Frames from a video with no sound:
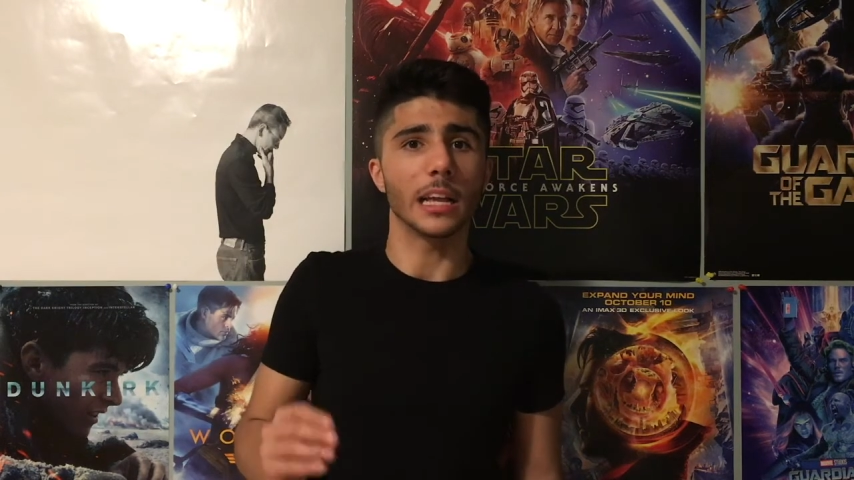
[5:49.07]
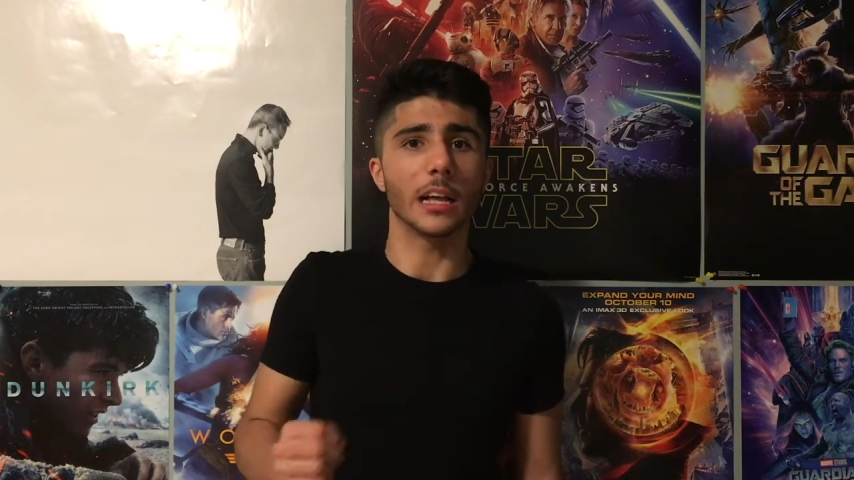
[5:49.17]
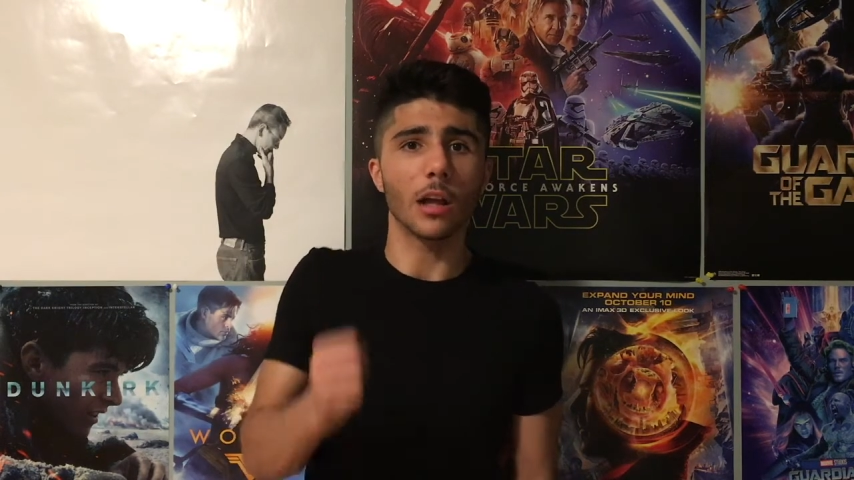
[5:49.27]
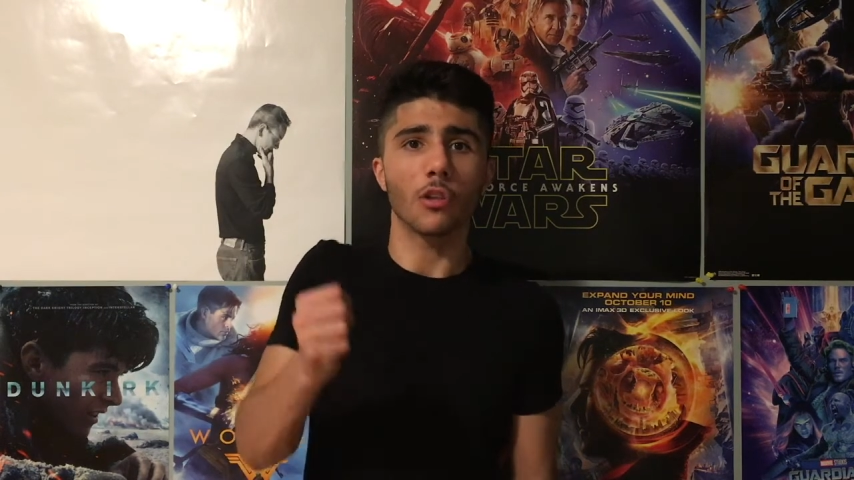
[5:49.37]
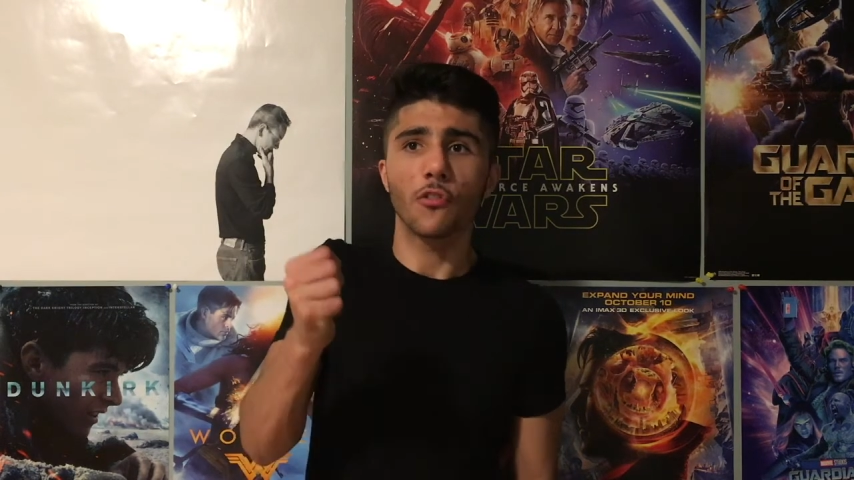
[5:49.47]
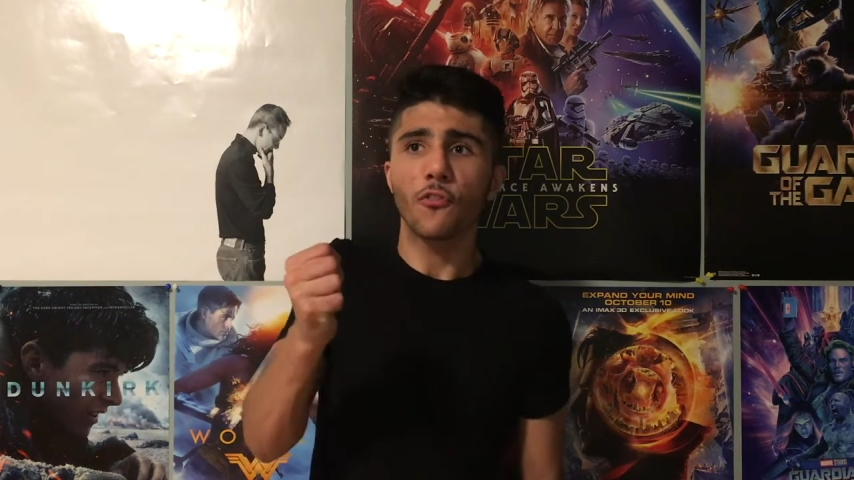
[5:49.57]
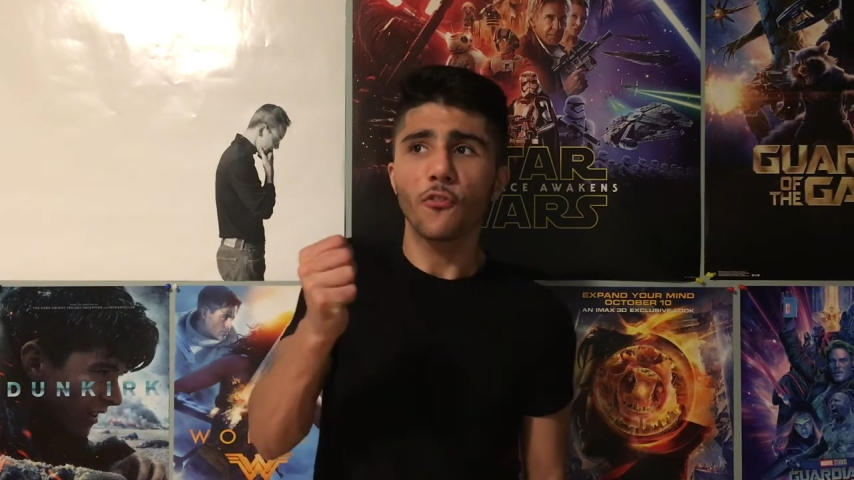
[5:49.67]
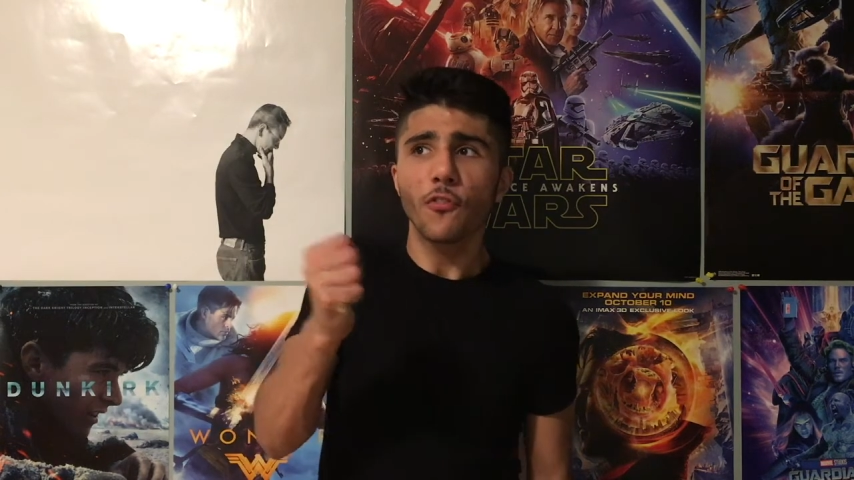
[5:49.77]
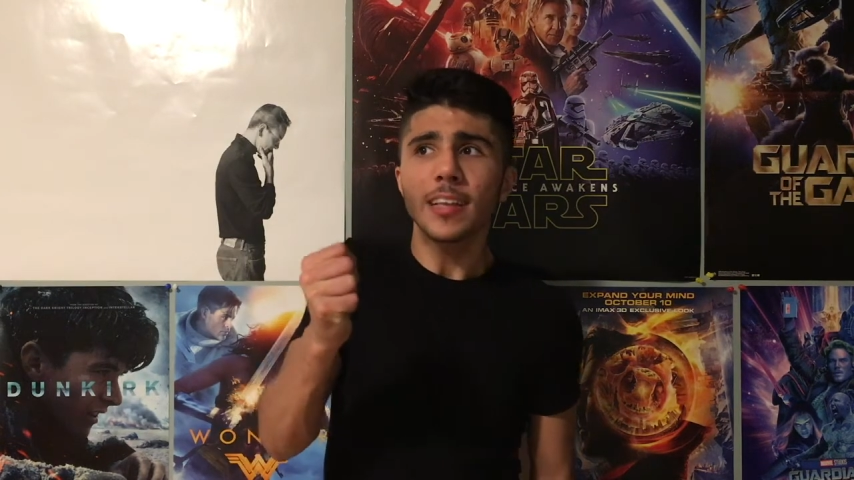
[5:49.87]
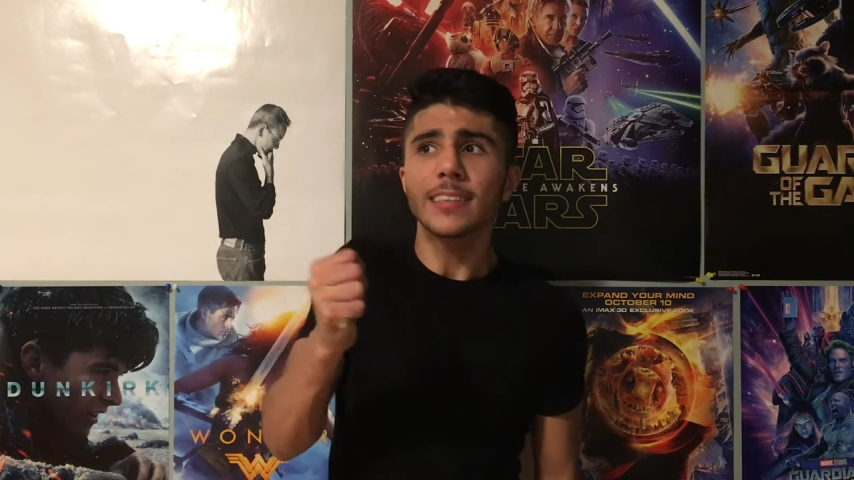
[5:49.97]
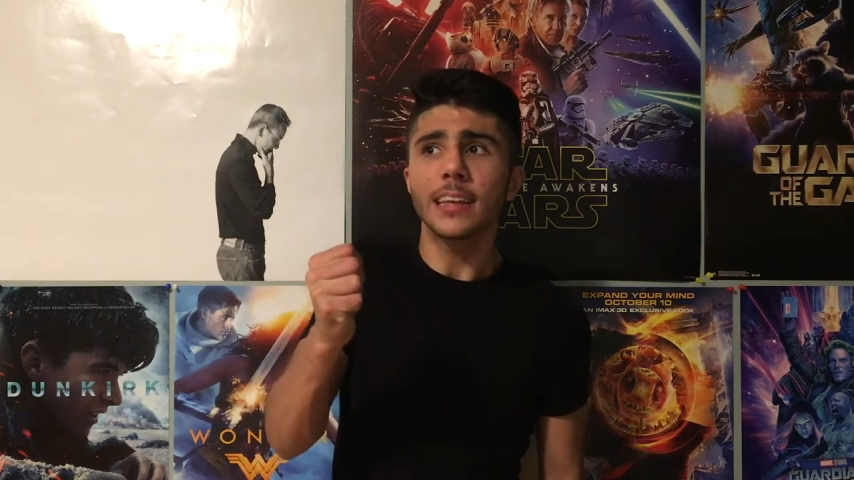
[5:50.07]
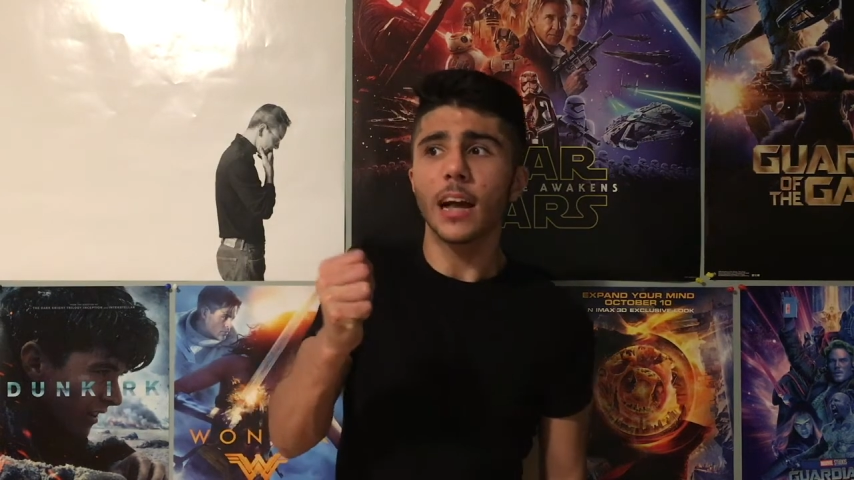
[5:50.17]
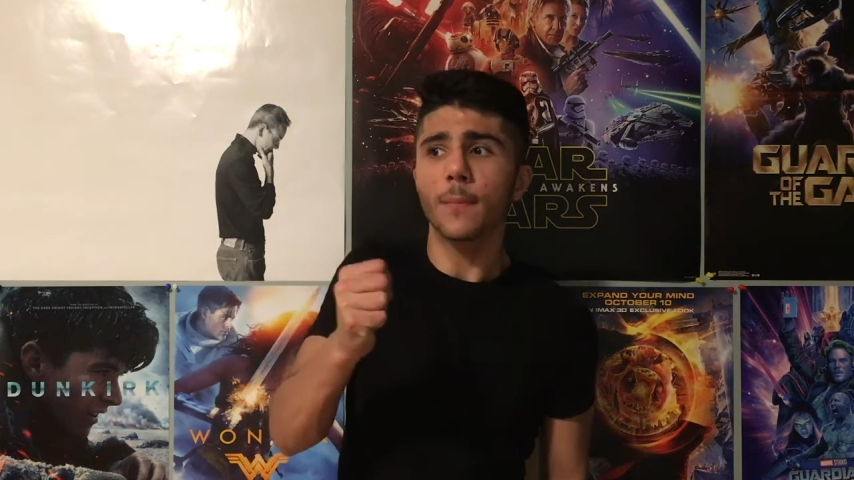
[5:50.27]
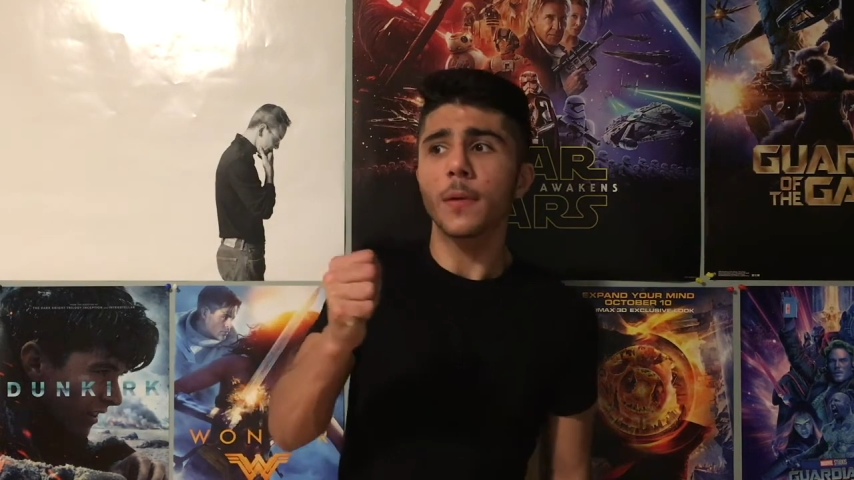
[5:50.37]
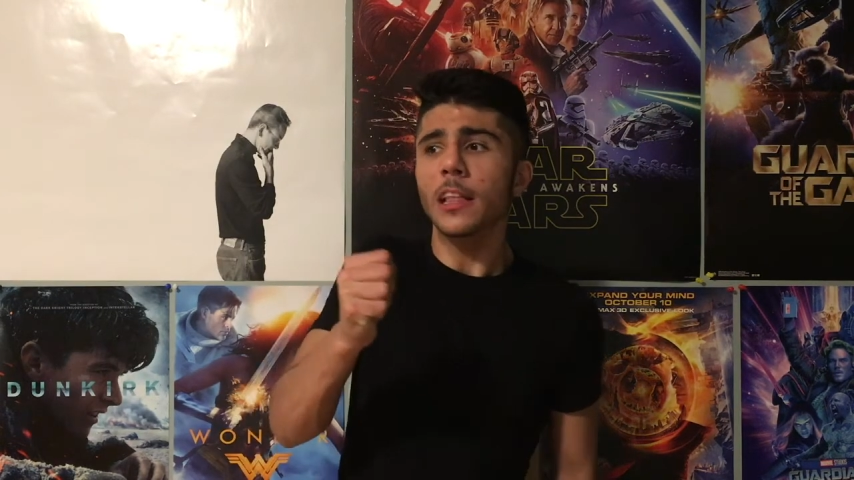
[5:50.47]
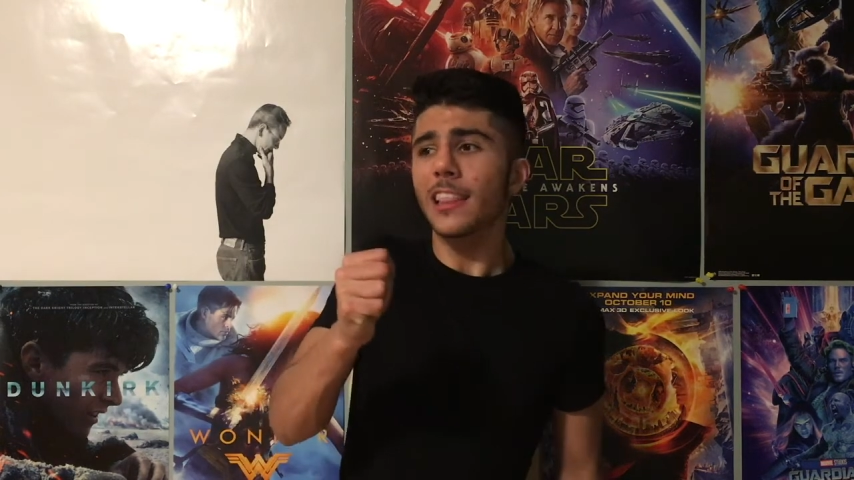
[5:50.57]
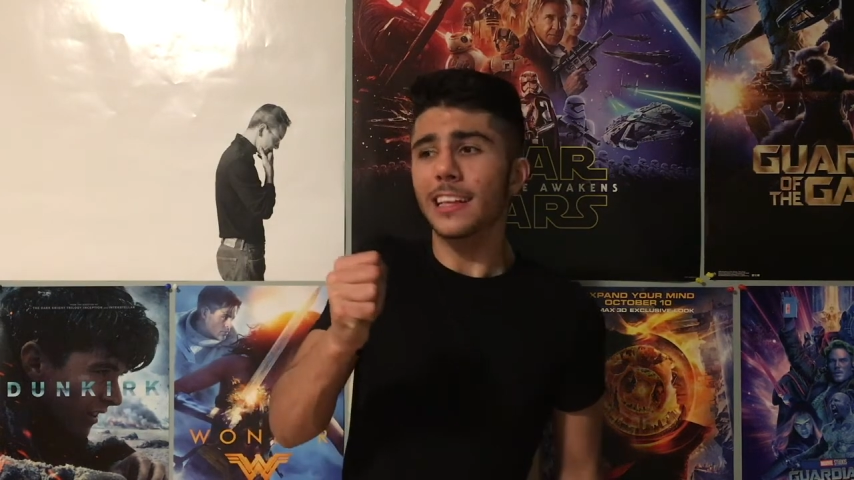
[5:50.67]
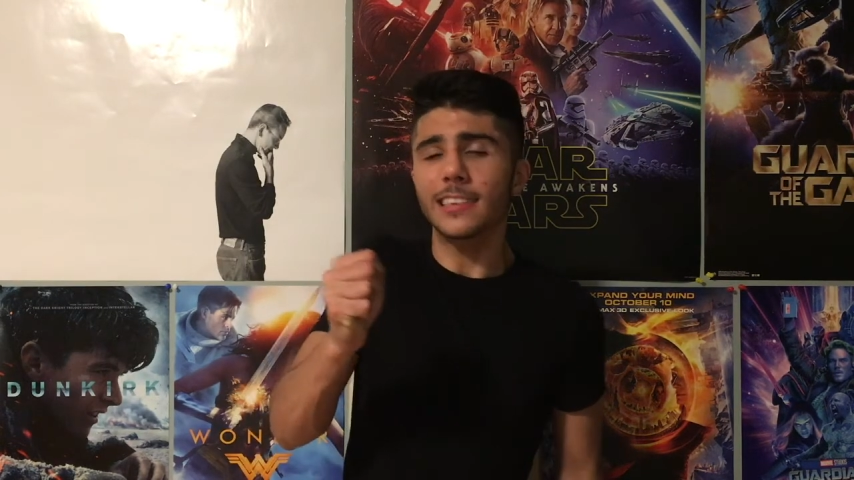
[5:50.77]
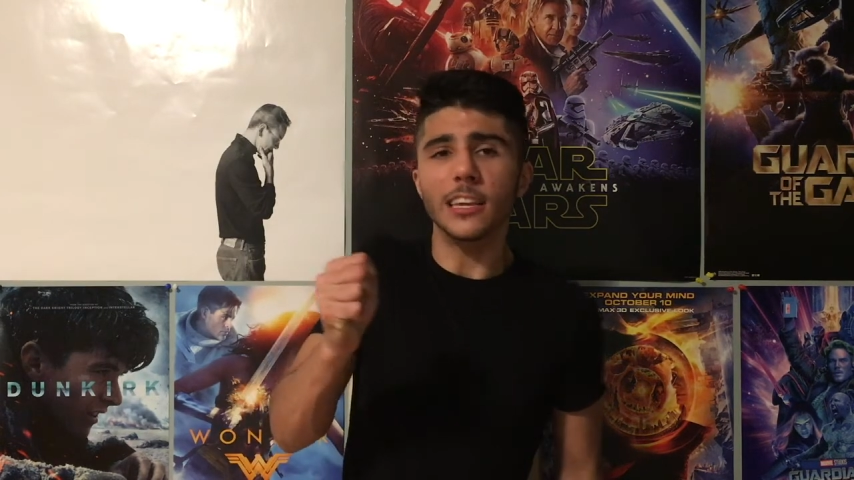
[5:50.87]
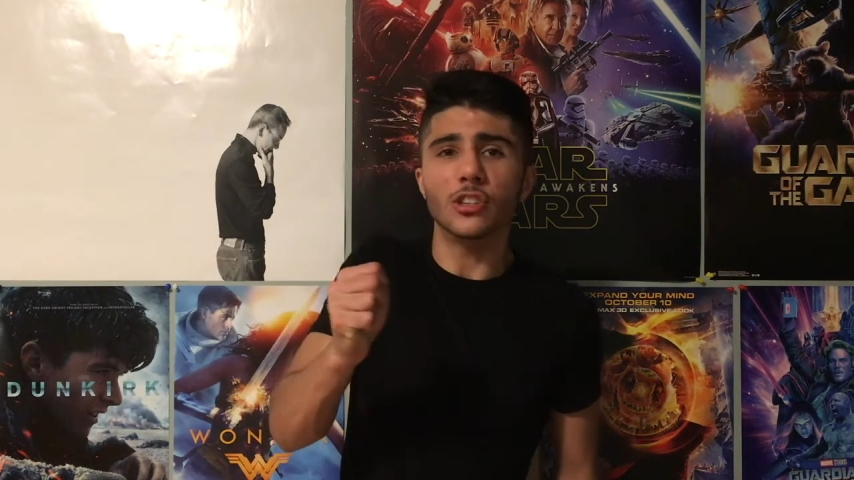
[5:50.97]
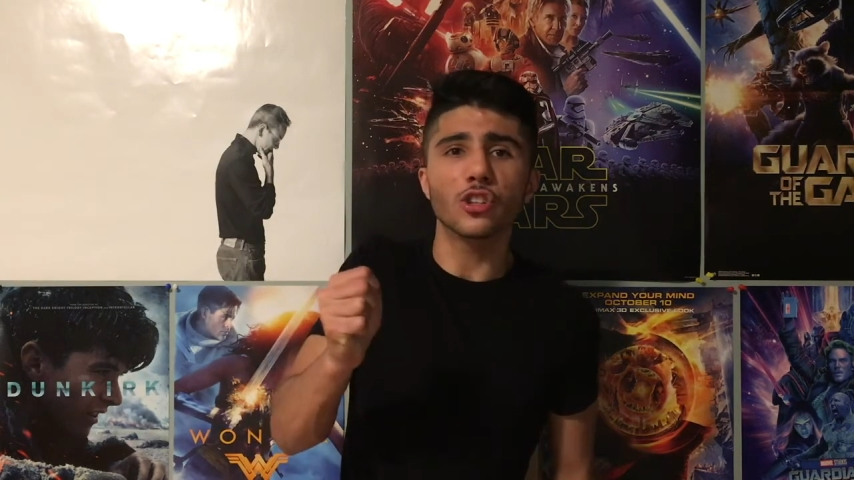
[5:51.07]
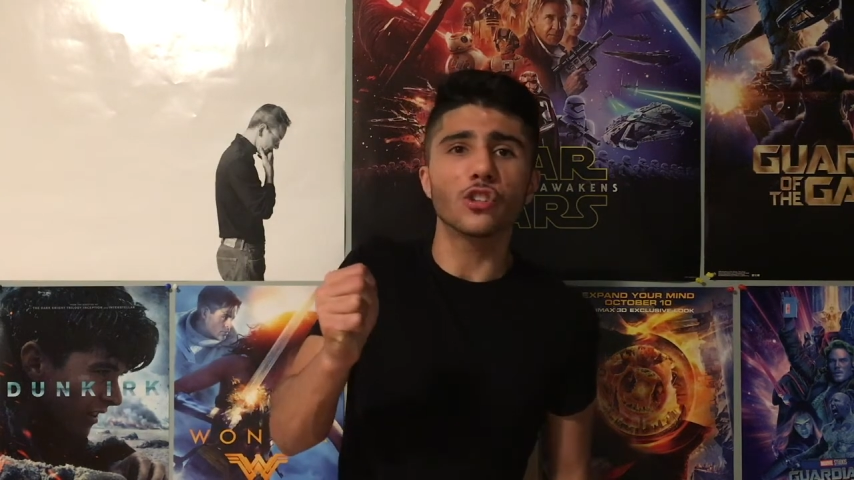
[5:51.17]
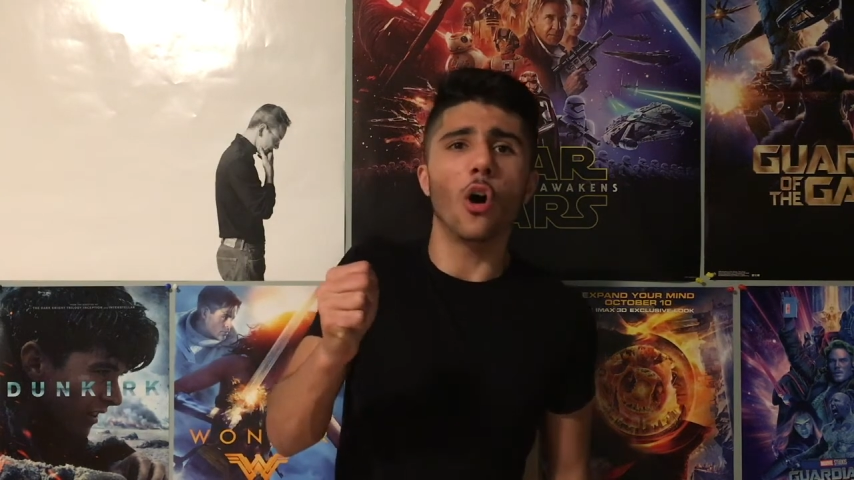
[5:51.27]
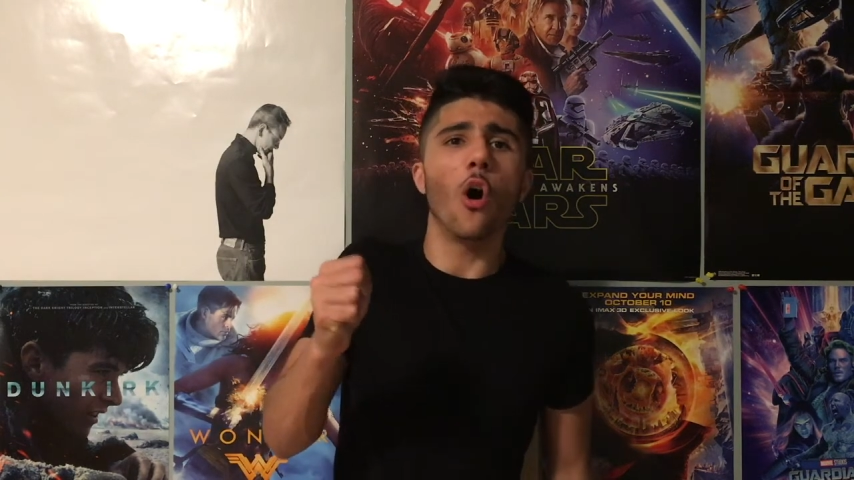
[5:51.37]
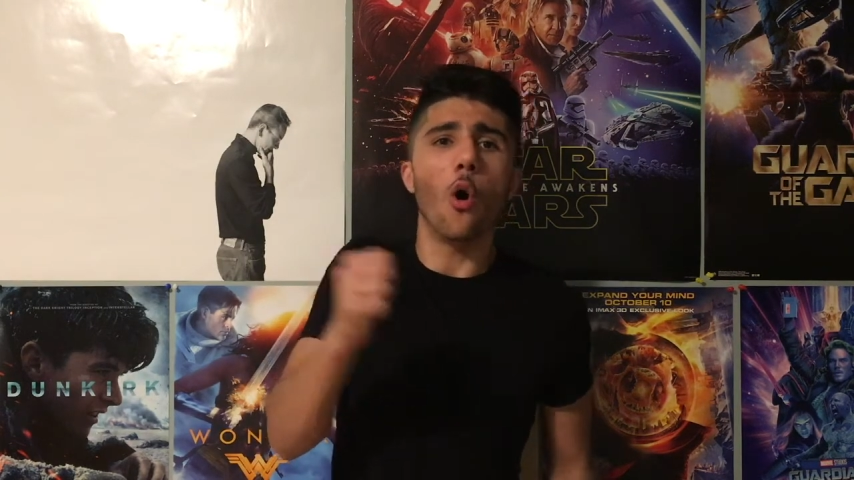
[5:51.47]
like I was fisting up like this just to